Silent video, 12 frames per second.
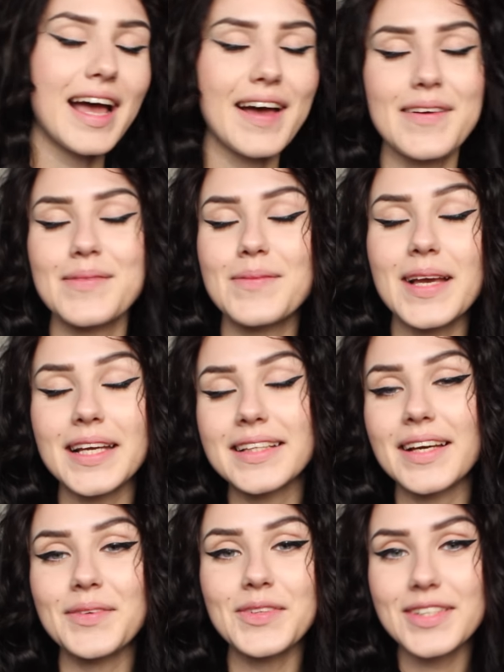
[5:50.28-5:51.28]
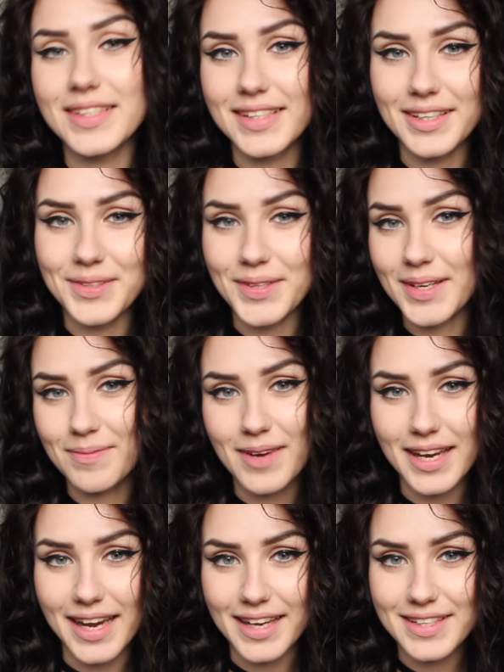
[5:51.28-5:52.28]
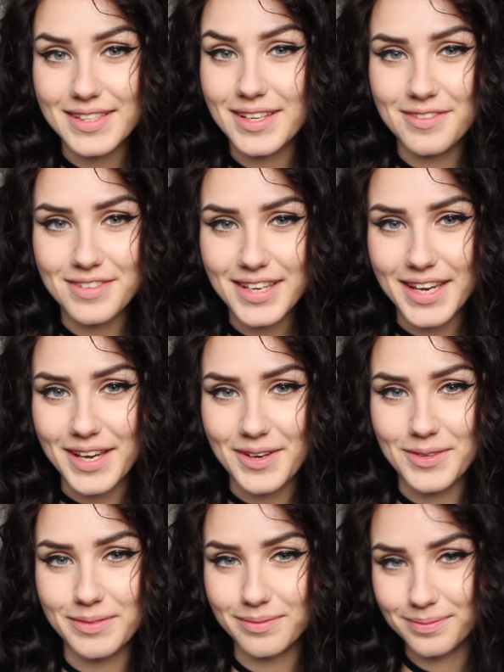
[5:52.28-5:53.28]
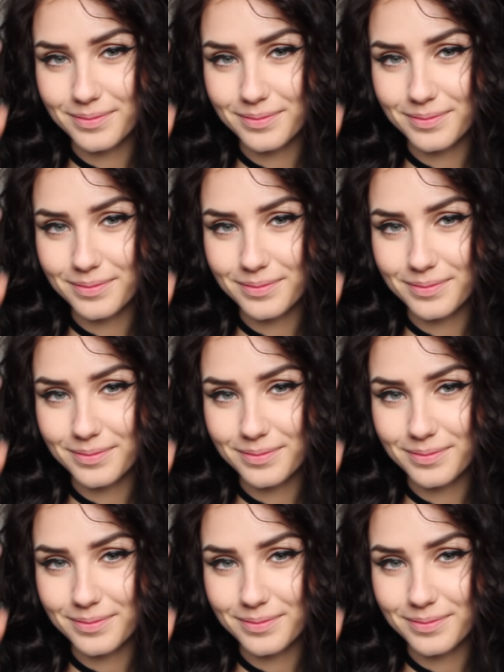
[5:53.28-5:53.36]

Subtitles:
And I will see you in my next video.